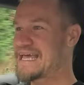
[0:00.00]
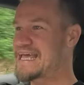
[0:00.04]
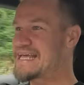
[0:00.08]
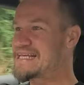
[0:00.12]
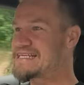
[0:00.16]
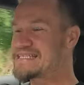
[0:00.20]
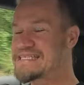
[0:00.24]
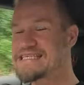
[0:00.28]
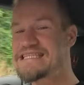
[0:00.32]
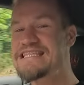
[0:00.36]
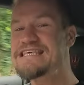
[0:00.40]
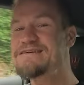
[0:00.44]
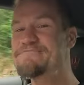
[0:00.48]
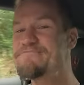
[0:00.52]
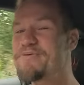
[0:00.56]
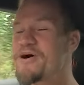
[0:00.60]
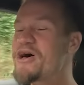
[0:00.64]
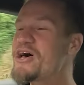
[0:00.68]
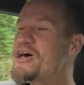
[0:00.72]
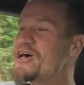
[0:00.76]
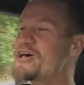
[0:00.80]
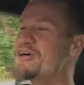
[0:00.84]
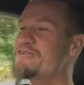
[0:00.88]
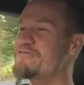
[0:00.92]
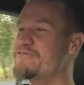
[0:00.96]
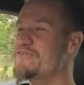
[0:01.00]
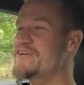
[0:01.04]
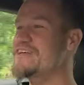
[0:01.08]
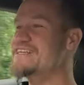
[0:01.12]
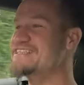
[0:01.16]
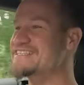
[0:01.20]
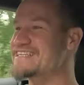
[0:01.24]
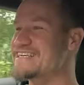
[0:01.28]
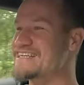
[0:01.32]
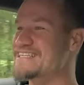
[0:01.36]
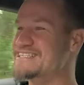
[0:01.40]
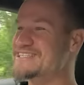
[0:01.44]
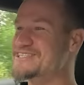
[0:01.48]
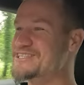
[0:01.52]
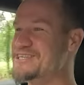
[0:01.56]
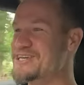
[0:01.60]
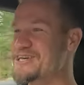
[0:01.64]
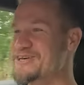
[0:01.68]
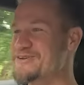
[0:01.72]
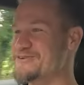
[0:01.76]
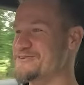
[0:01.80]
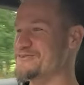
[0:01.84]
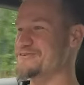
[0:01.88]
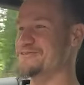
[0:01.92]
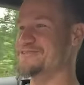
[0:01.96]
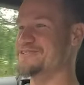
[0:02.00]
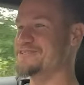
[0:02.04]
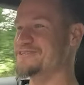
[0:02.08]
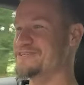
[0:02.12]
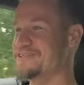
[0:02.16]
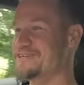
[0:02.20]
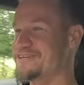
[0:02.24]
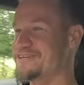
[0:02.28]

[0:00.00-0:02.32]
is the perfect excuse